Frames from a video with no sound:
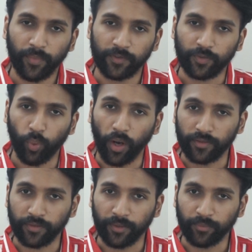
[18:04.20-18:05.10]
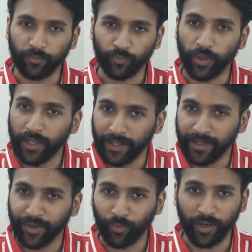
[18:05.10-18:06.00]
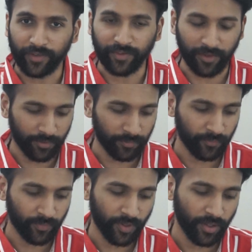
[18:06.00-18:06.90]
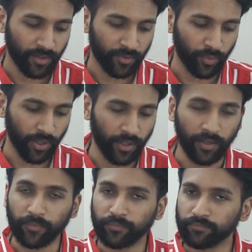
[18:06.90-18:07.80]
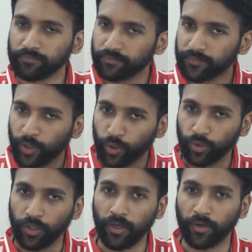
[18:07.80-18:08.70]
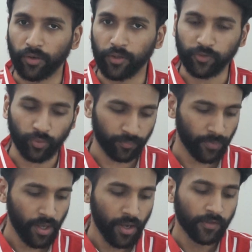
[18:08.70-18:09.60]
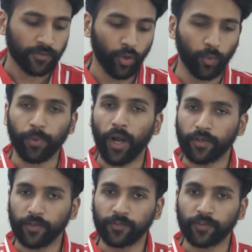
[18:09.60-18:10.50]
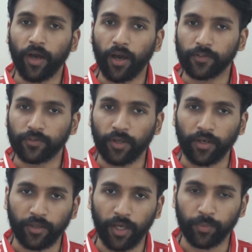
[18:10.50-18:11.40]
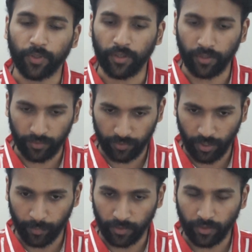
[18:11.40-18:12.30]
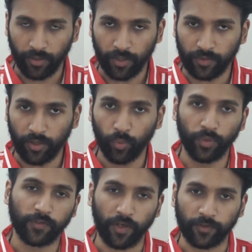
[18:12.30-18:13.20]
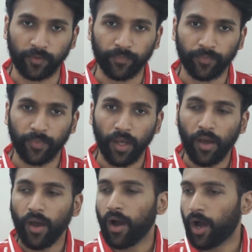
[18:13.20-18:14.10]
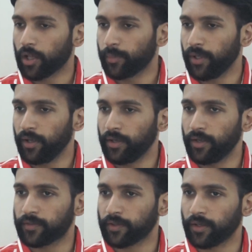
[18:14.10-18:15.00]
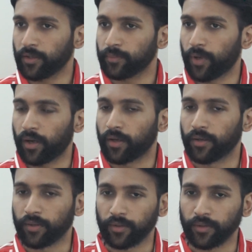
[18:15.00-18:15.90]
it's quite a really great thing. Really good to hear also. So practice, guys, and get thorough with this lesson. I'll be taking my